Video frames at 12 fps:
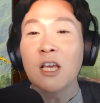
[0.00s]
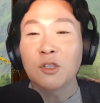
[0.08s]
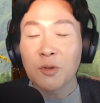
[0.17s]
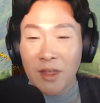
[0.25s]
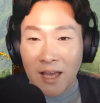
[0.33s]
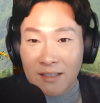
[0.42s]

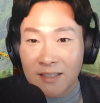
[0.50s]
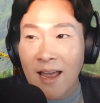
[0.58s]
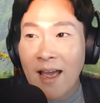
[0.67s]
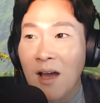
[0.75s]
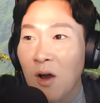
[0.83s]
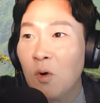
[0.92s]
So that's
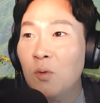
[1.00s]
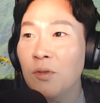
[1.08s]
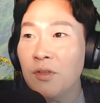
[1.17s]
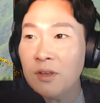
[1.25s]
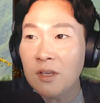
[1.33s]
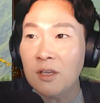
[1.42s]
how
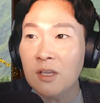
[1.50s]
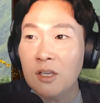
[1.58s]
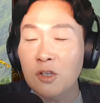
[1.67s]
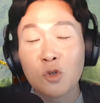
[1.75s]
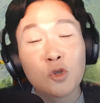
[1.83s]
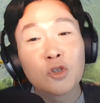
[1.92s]

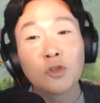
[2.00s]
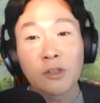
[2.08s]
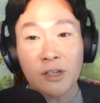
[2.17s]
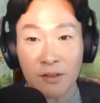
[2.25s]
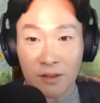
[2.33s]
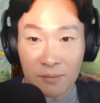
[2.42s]

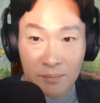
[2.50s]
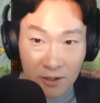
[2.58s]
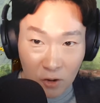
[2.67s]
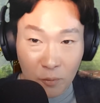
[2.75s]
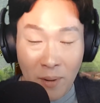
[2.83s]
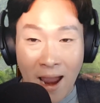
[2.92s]
usually the
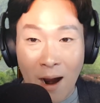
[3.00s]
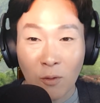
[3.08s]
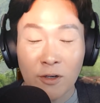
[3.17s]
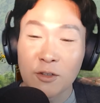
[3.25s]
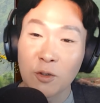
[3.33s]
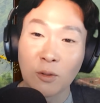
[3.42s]
bigger
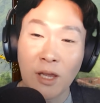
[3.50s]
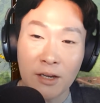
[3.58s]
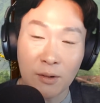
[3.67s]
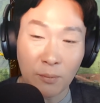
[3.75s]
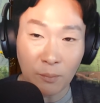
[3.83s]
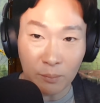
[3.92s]
power, so
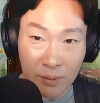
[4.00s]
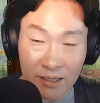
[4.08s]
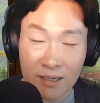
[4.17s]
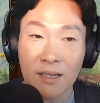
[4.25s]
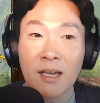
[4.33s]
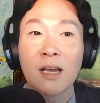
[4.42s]
like a
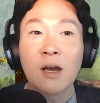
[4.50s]
big